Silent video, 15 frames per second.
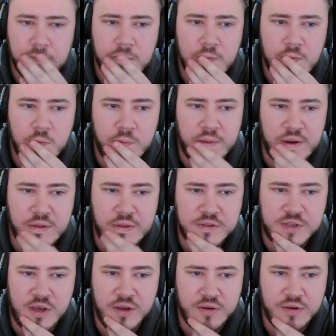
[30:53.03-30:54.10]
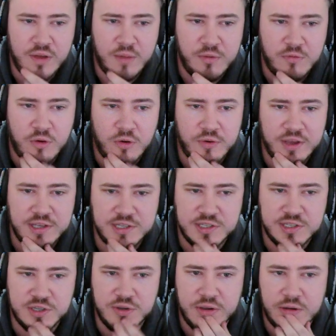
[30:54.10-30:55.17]
We're betting the turn, and we rolled
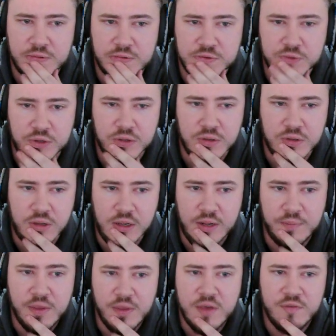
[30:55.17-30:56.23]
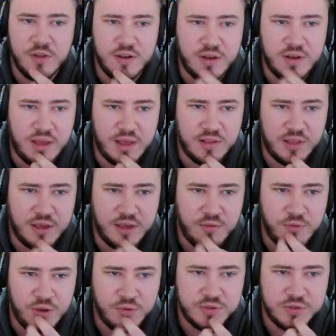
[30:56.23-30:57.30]
82 here as well. Villain has
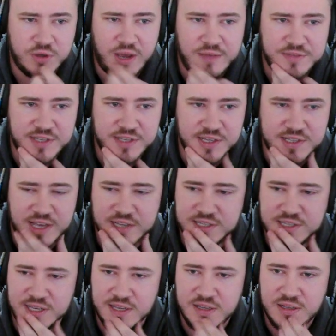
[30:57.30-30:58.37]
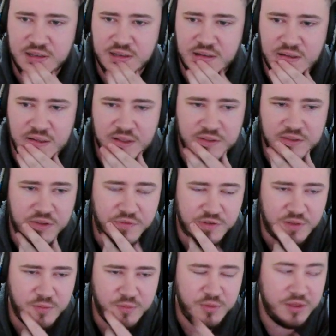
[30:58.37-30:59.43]
we also have 6x here. So for
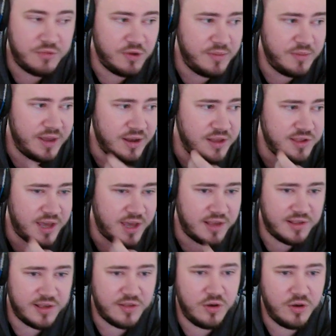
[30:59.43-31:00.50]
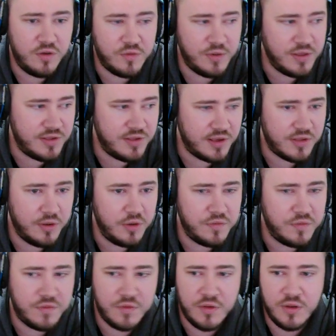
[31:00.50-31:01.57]
example, we 3-bet like Jack 6 off, Queen 6 off,
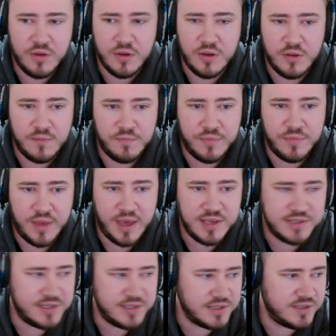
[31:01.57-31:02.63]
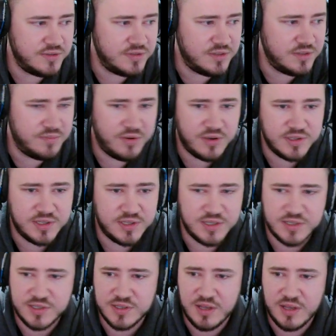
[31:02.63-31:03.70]
Ace 6 suited, pocket
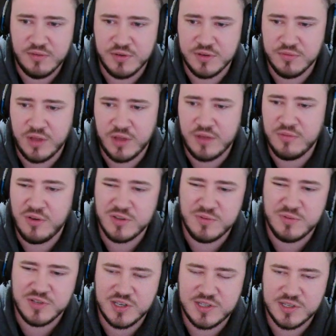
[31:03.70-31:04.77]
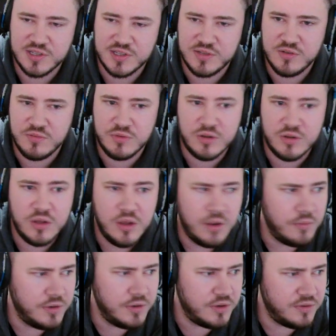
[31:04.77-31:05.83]
sixes. Like we do not as much 6 suited, but
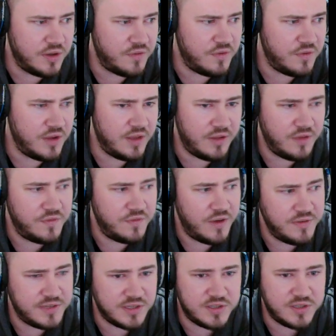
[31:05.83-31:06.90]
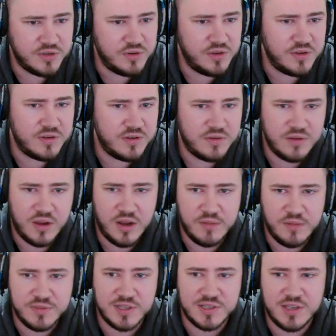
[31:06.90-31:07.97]
we do definitely like 5 6 suited,
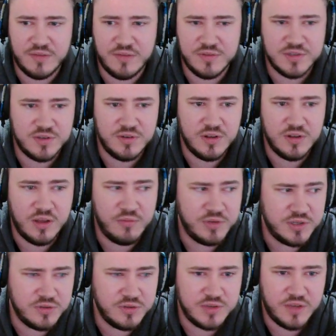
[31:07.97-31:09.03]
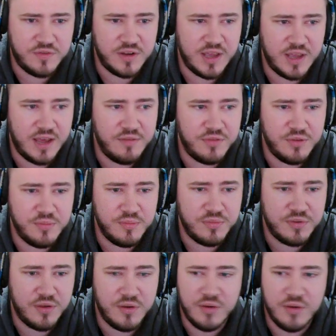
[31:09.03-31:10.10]
6 7 suited. Like we do definitely have them.
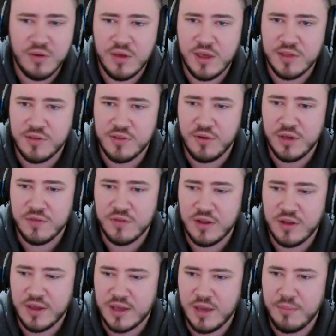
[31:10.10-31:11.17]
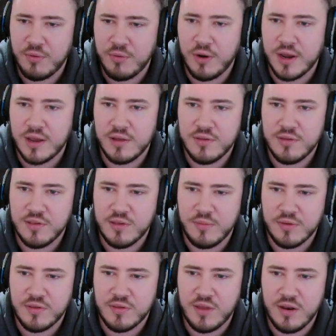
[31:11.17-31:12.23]
So it's not even like a brick to some
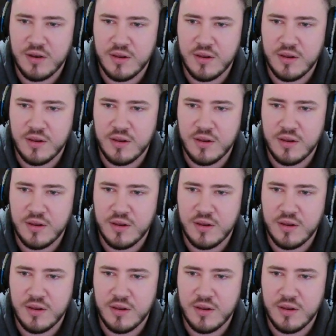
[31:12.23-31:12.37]
extent.